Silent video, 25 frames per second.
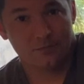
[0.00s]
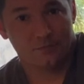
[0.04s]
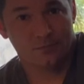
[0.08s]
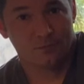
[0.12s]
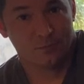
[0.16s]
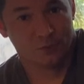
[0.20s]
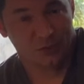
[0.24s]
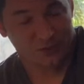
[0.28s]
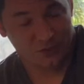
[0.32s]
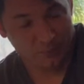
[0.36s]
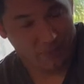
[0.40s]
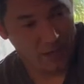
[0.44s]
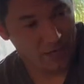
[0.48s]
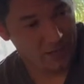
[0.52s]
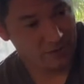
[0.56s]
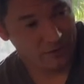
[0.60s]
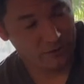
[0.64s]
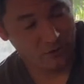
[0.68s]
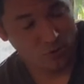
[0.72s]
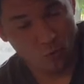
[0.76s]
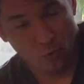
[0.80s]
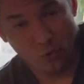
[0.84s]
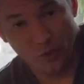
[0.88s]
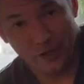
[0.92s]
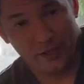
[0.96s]
Which might
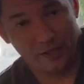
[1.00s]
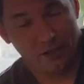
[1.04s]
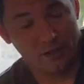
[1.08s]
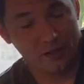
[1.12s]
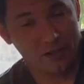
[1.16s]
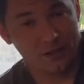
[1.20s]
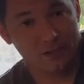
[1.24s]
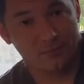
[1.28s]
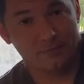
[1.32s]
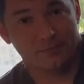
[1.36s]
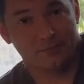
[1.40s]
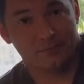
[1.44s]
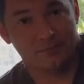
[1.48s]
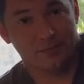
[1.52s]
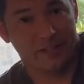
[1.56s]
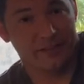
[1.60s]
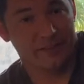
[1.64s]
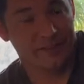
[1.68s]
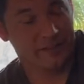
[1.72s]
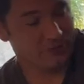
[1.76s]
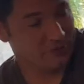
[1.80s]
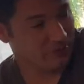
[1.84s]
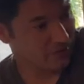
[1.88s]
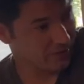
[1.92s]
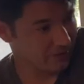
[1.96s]
annoy her and
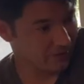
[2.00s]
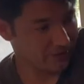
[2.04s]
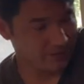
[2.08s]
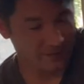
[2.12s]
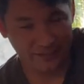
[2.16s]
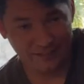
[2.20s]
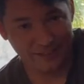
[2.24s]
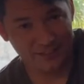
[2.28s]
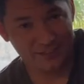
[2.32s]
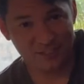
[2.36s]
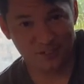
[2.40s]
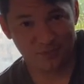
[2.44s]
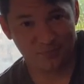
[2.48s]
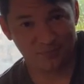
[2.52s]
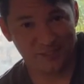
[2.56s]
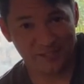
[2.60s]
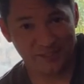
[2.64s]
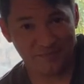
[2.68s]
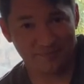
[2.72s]
then turn her against me.